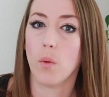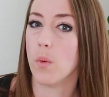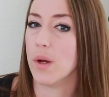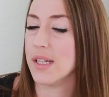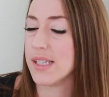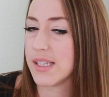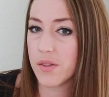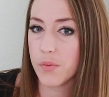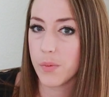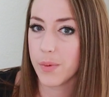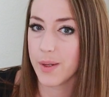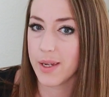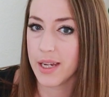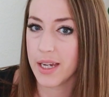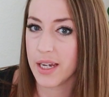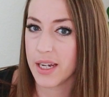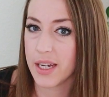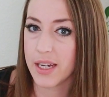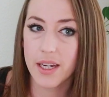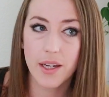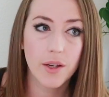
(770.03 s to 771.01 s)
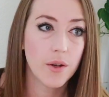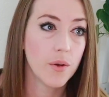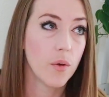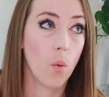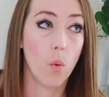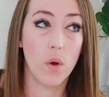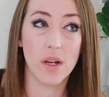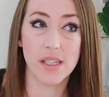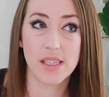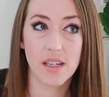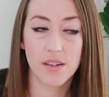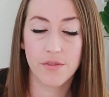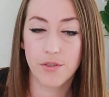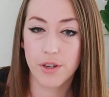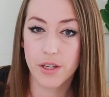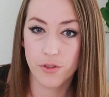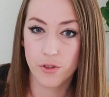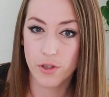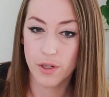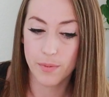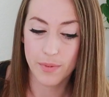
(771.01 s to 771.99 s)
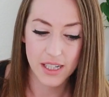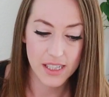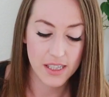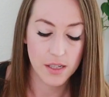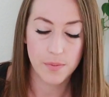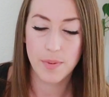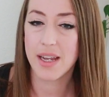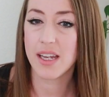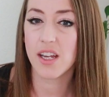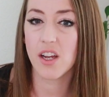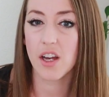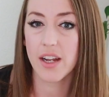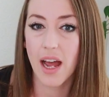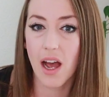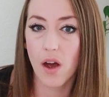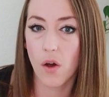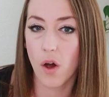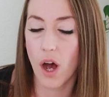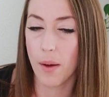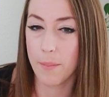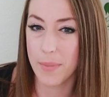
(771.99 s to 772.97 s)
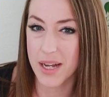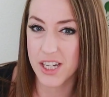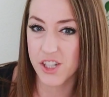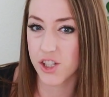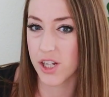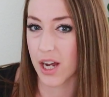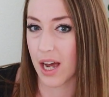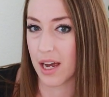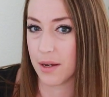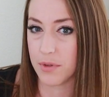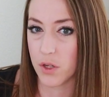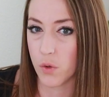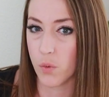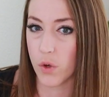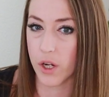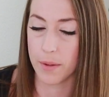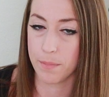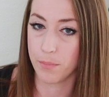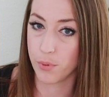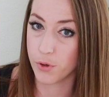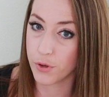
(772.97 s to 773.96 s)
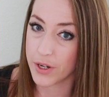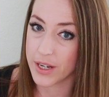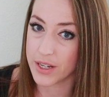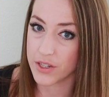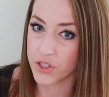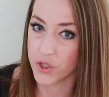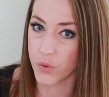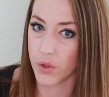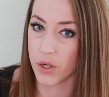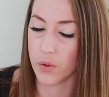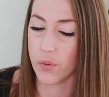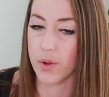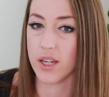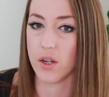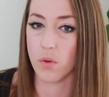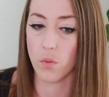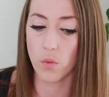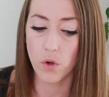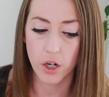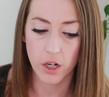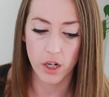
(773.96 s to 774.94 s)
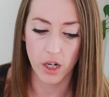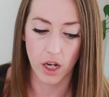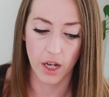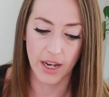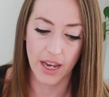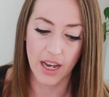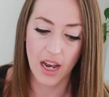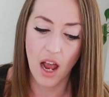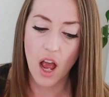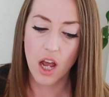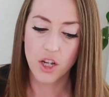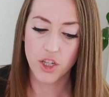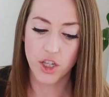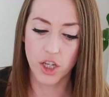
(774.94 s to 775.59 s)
once a week, once every 3 months, depending on how much time you want to put into it when you work on it,